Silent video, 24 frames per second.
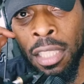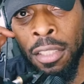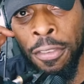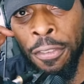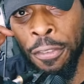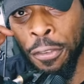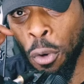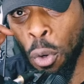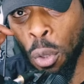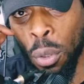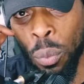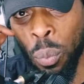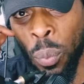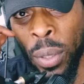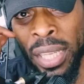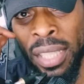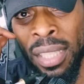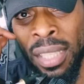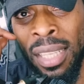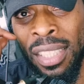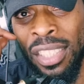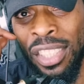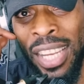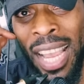is fraught with
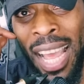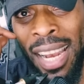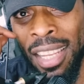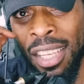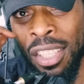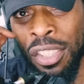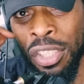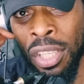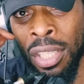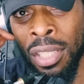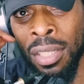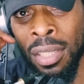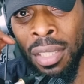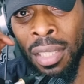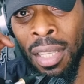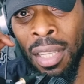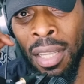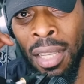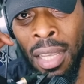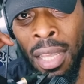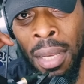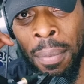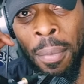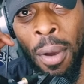challenges,
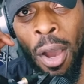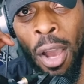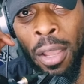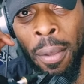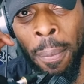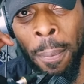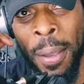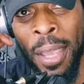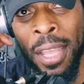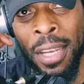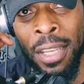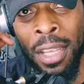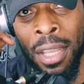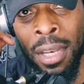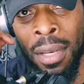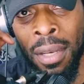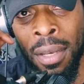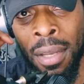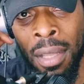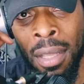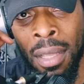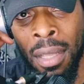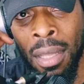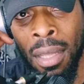in my opinion.
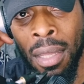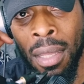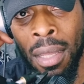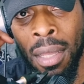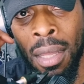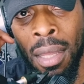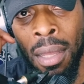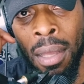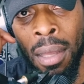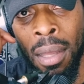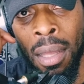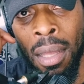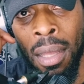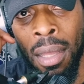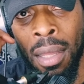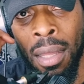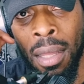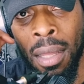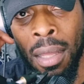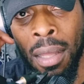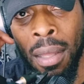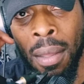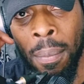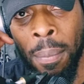
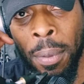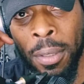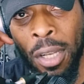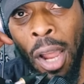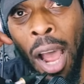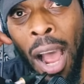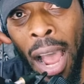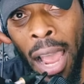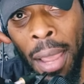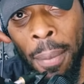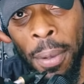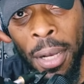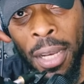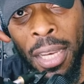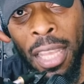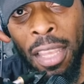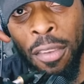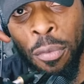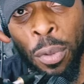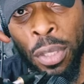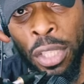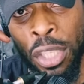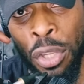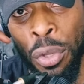But I
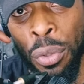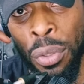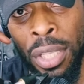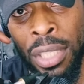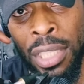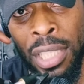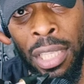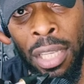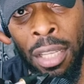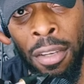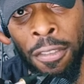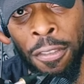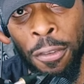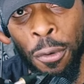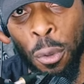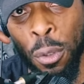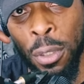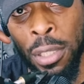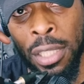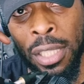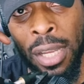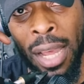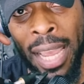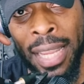believe with unity and
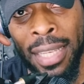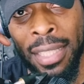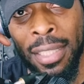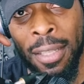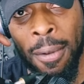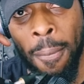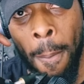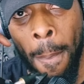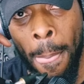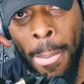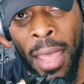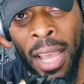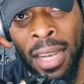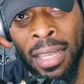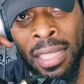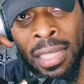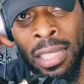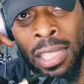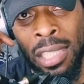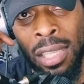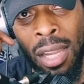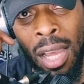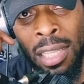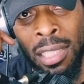foresight and
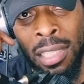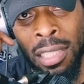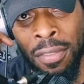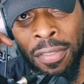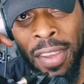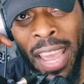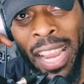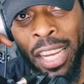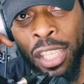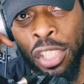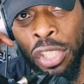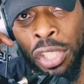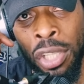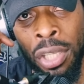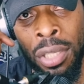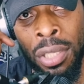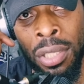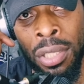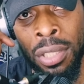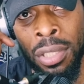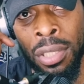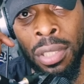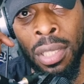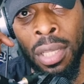decisive
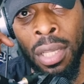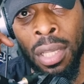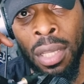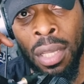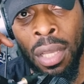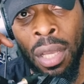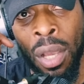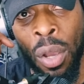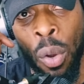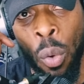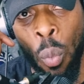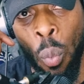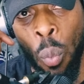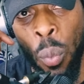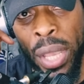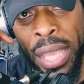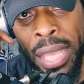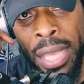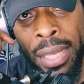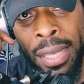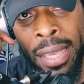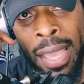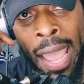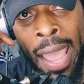actions,
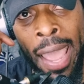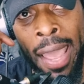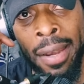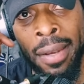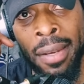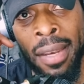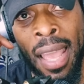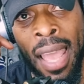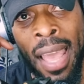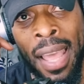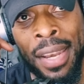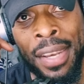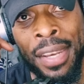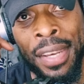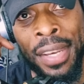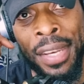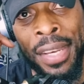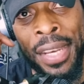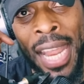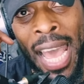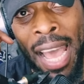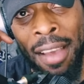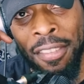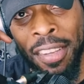we can
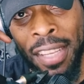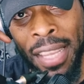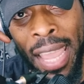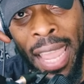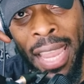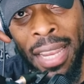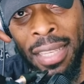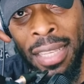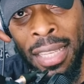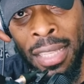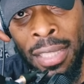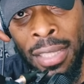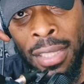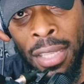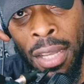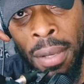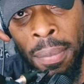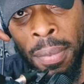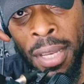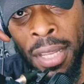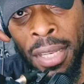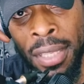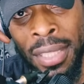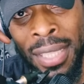navigate these
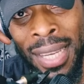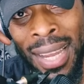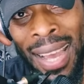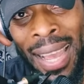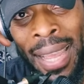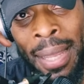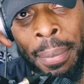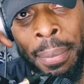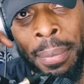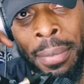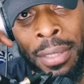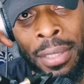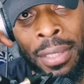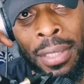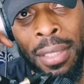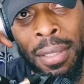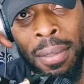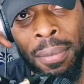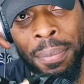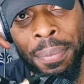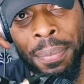turbulent times.